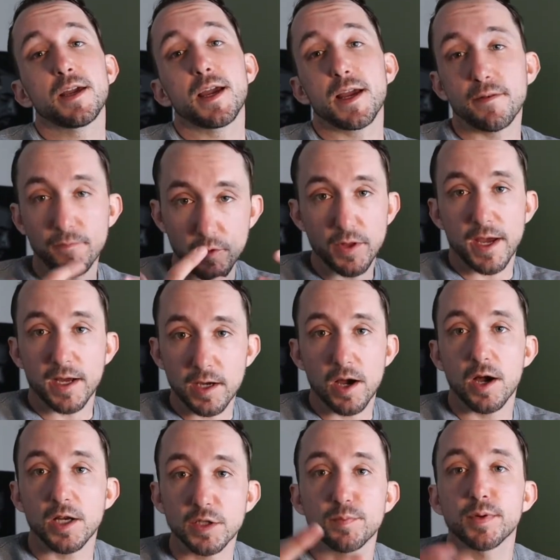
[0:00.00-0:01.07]
and for that
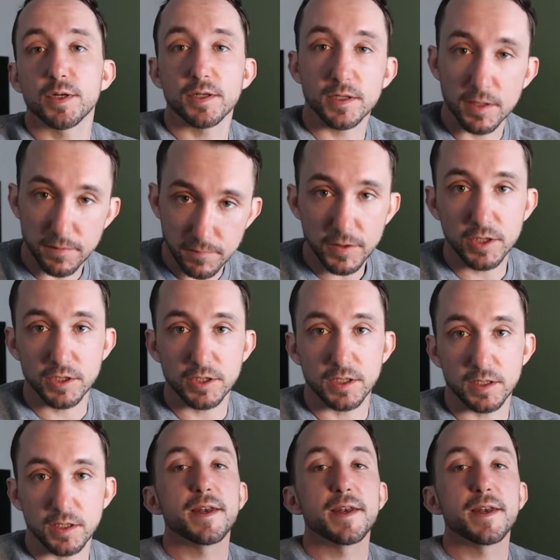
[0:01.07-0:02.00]
cost per conversion.